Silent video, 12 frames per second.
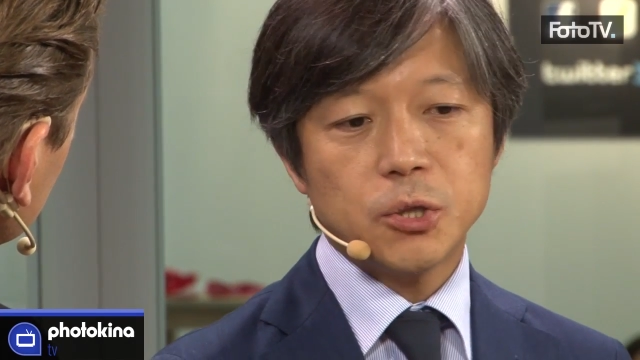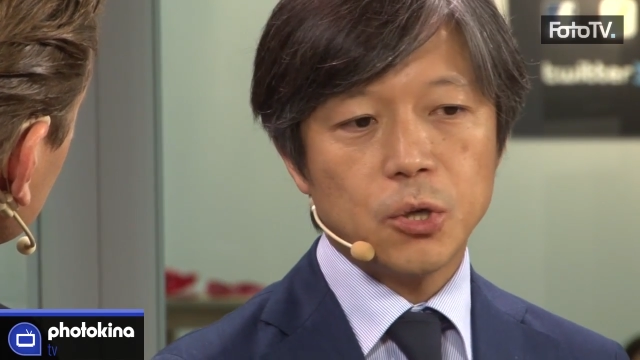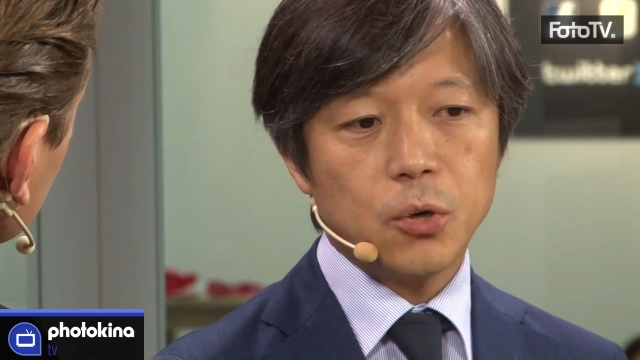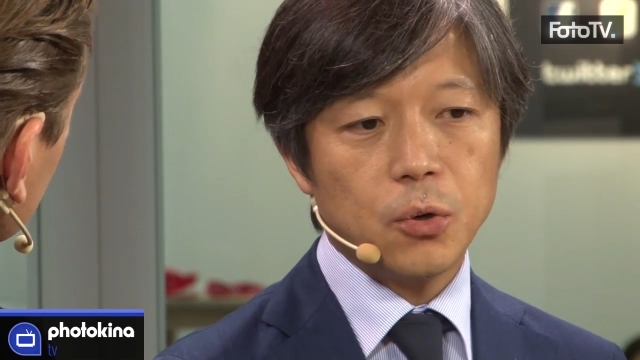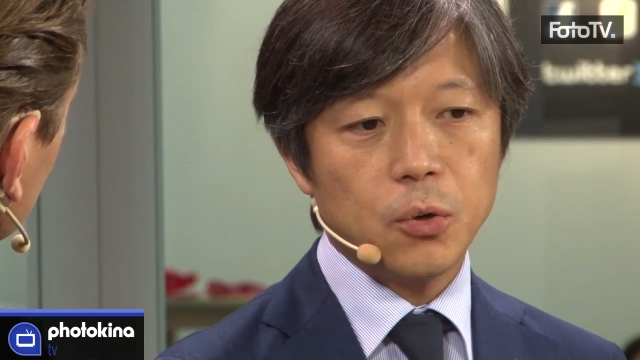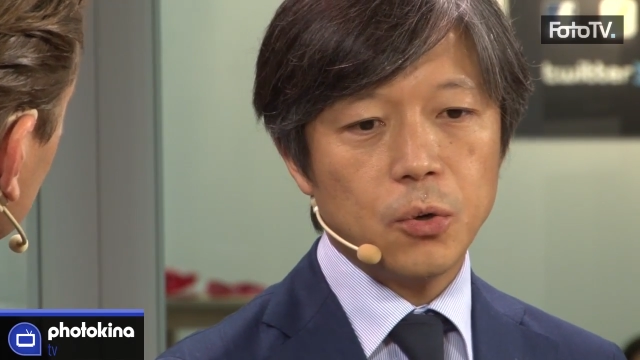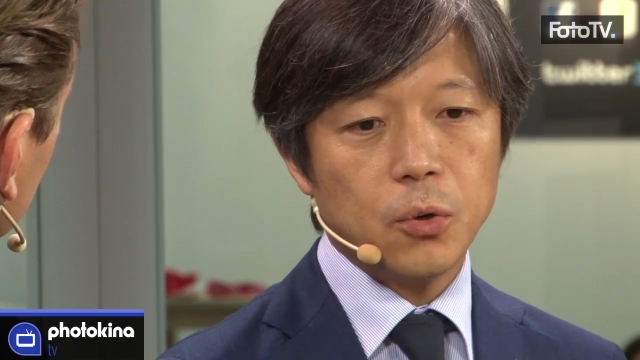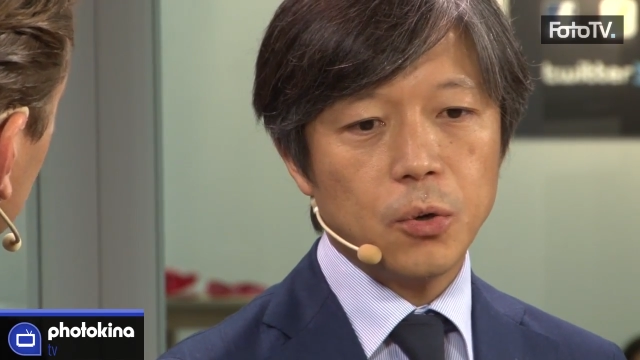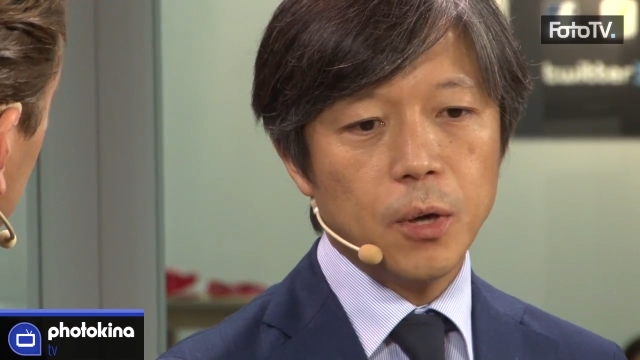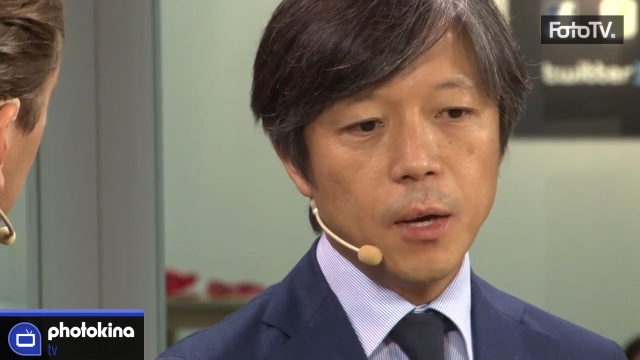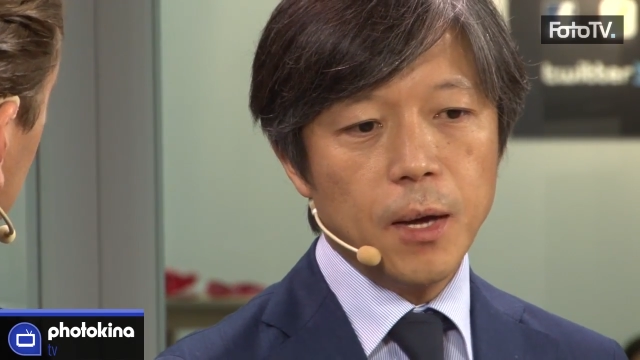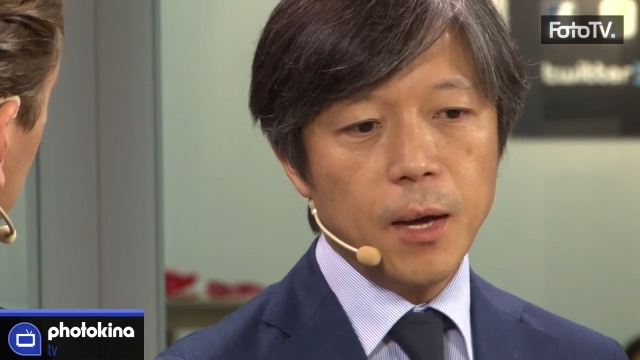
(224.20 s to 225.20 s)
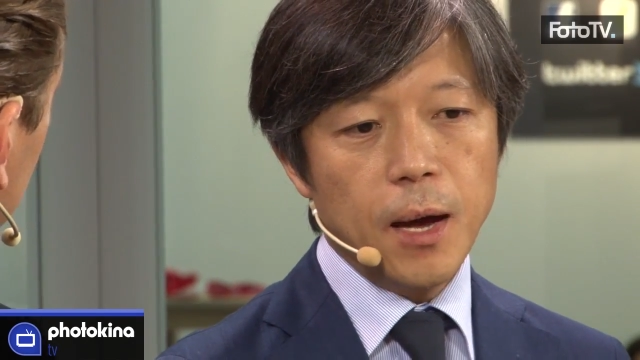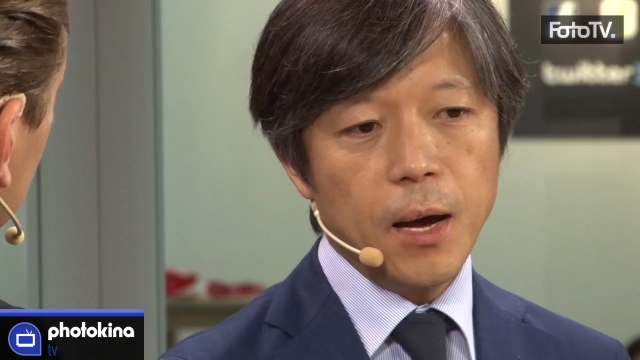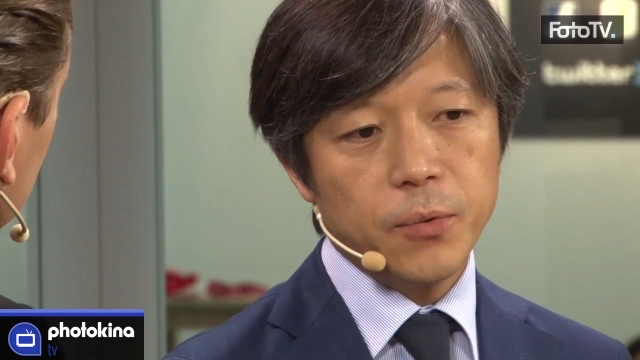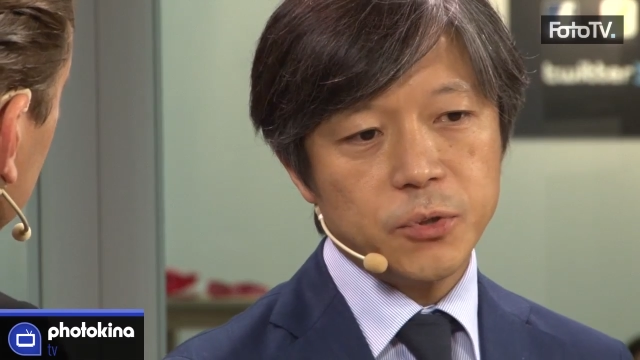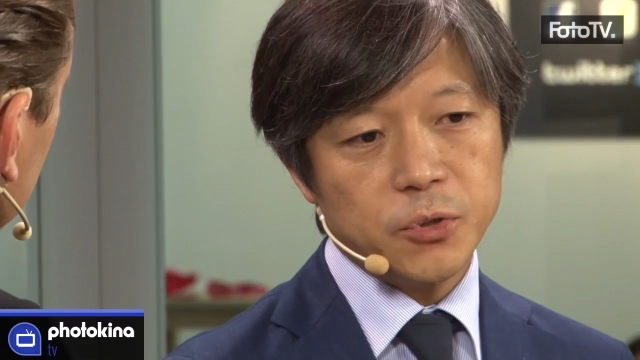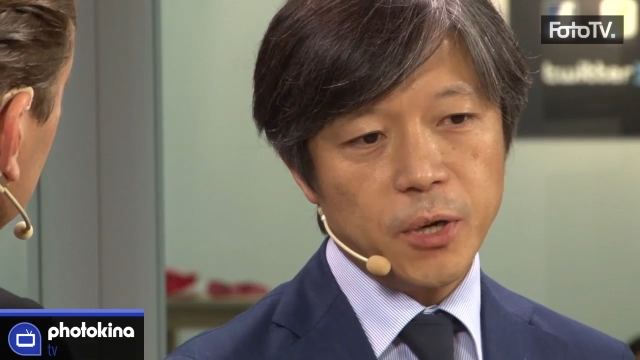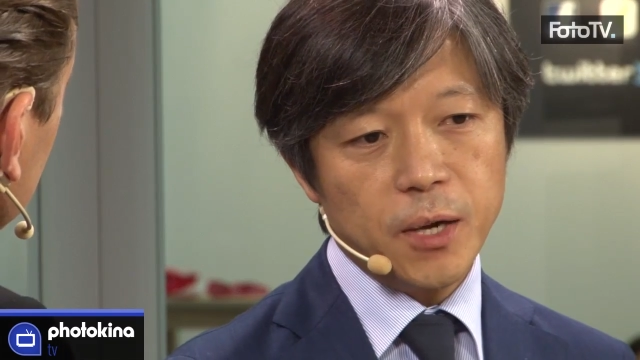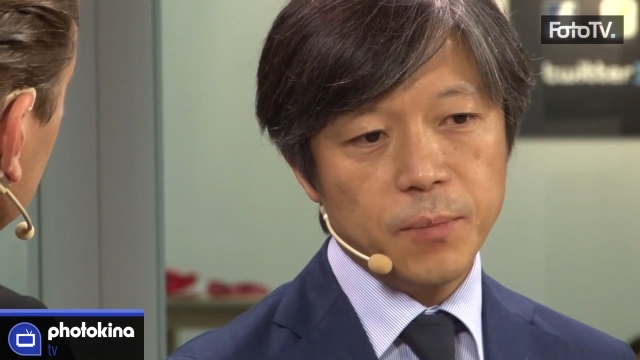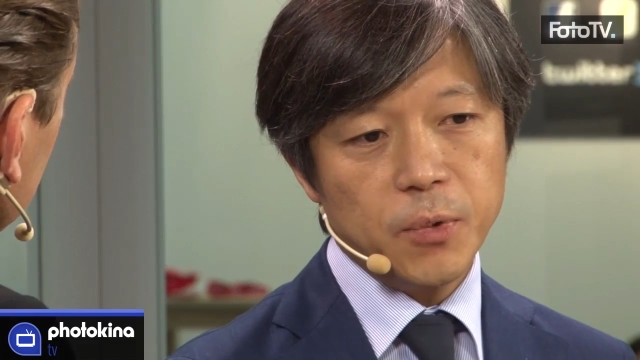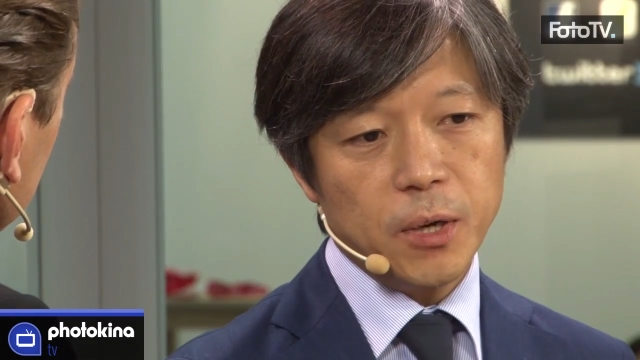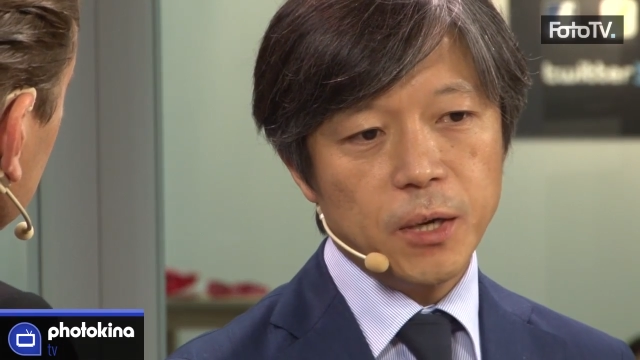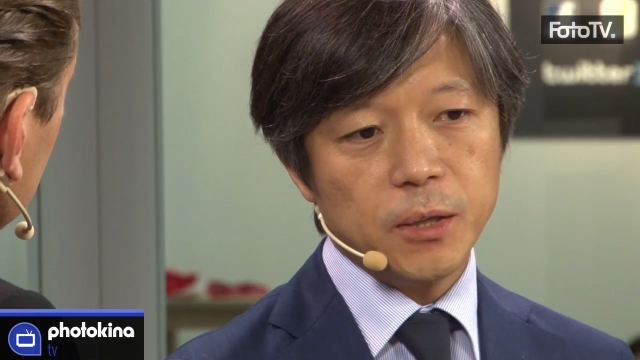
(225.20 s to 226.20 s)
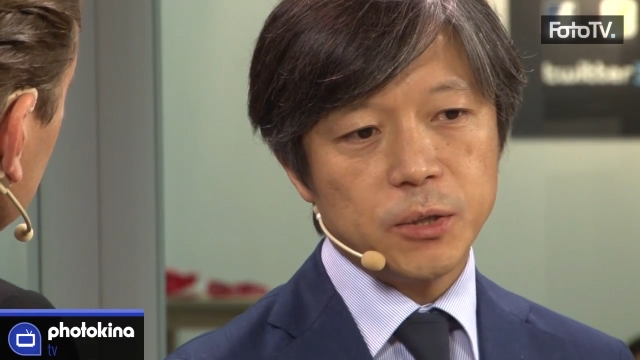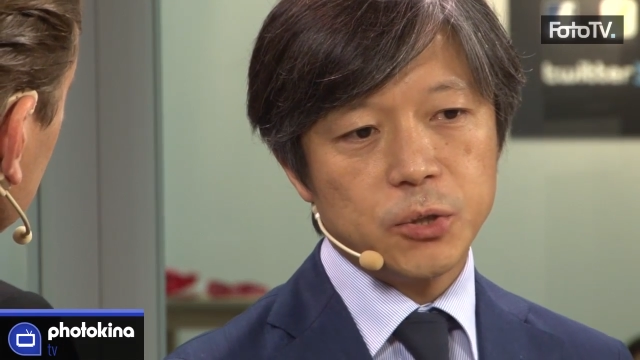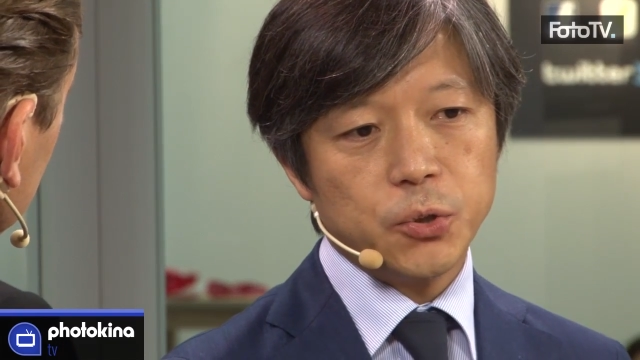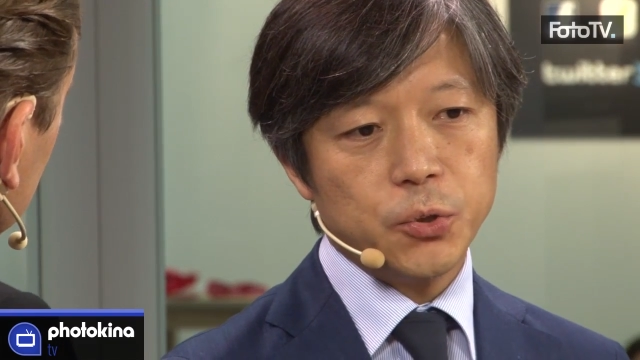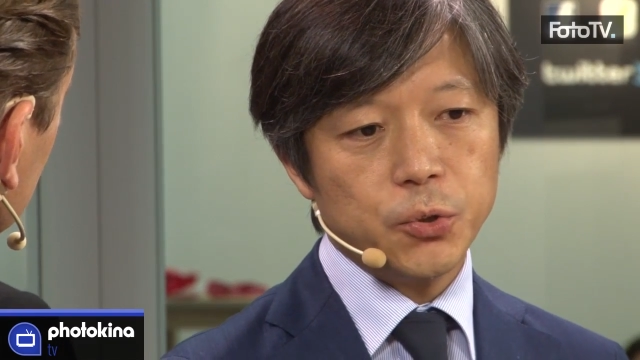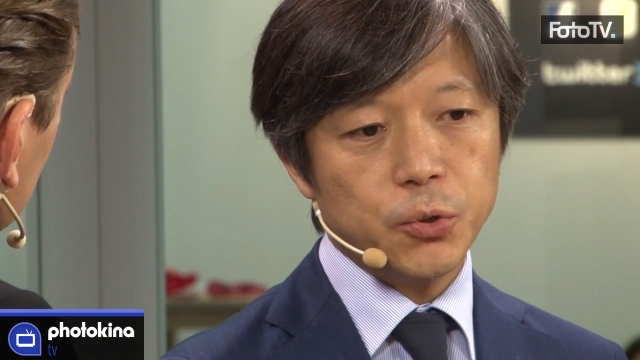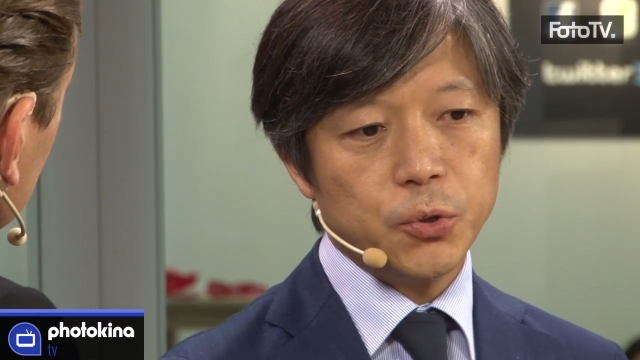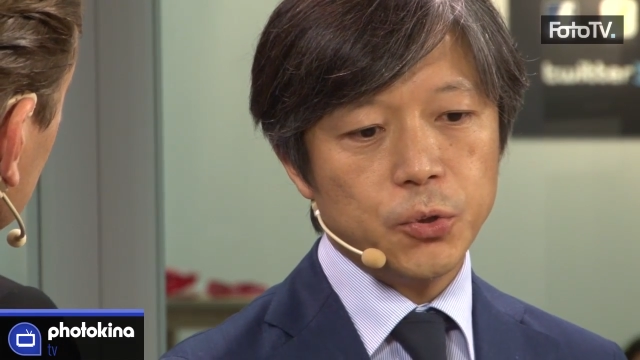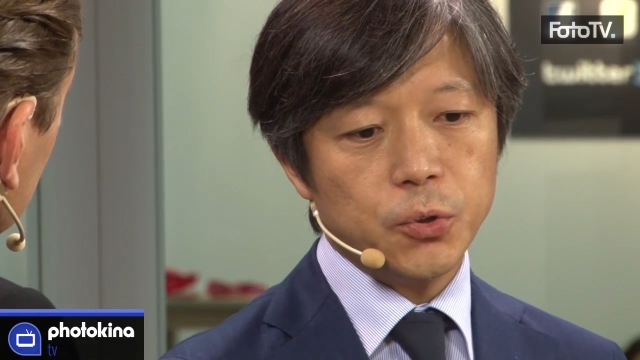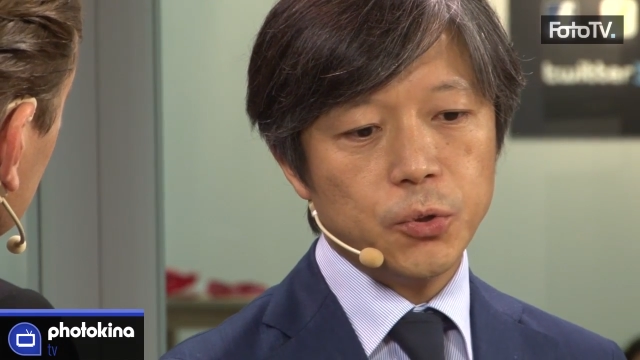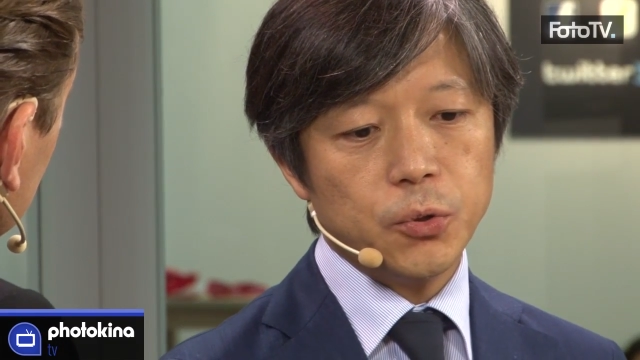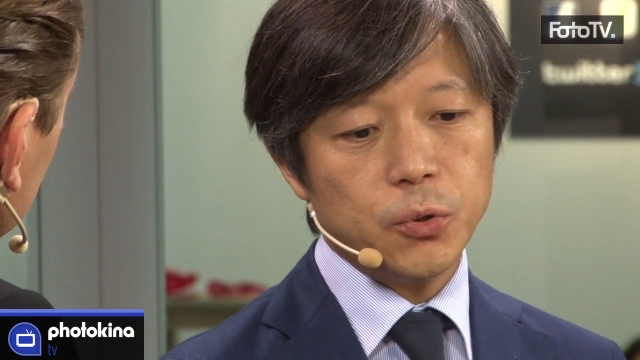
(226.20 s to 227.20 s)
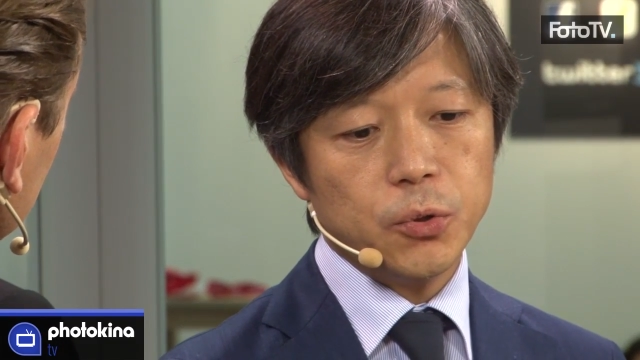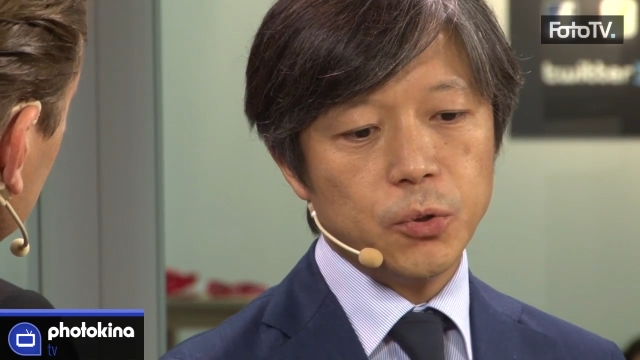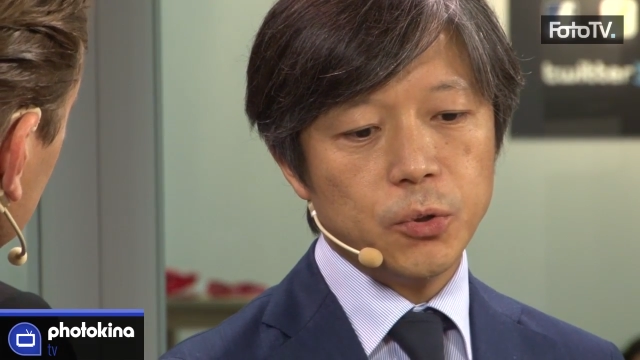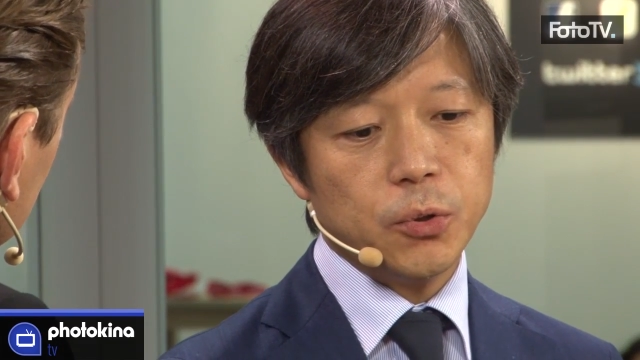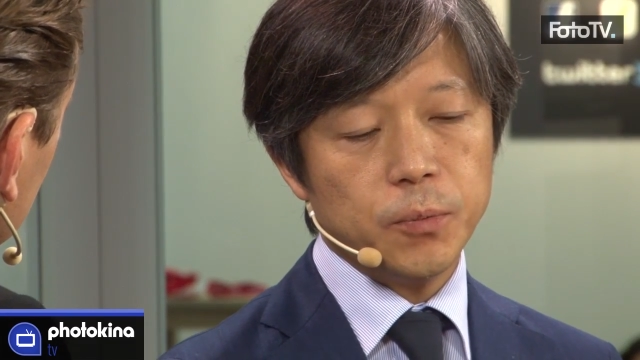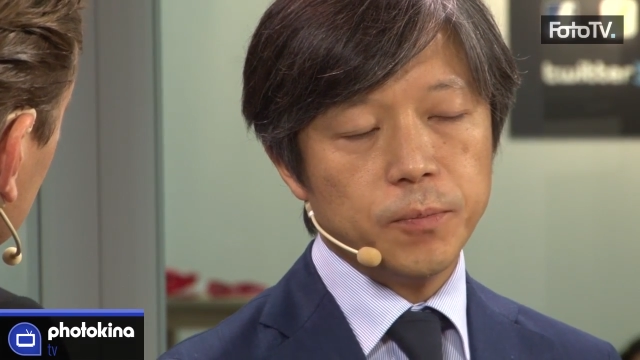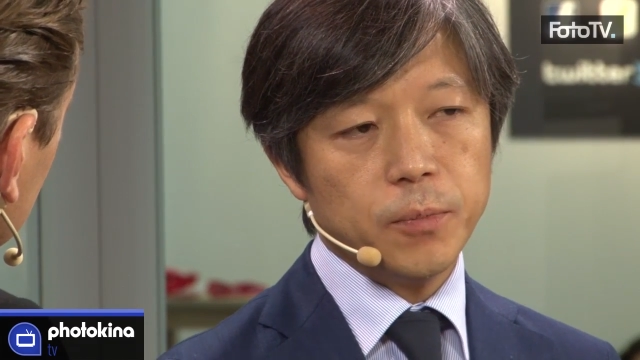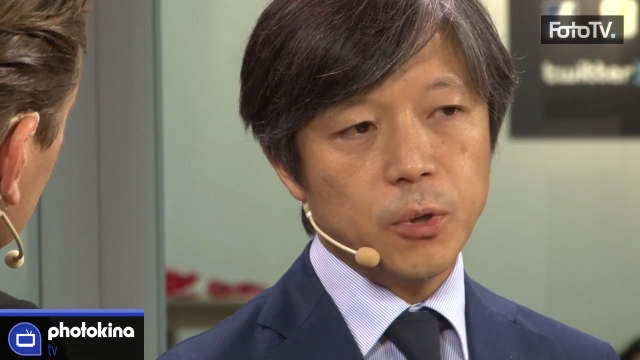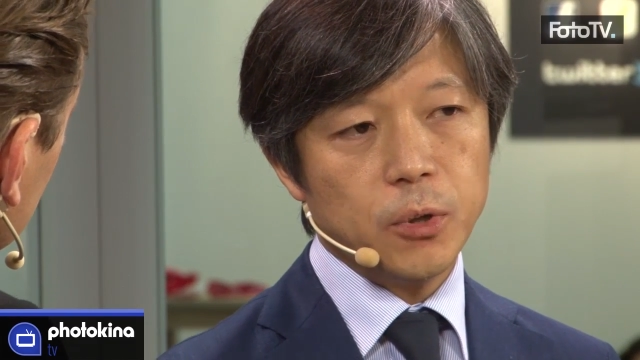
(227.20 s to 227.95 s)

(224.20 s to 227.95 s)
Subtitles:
So our dream is to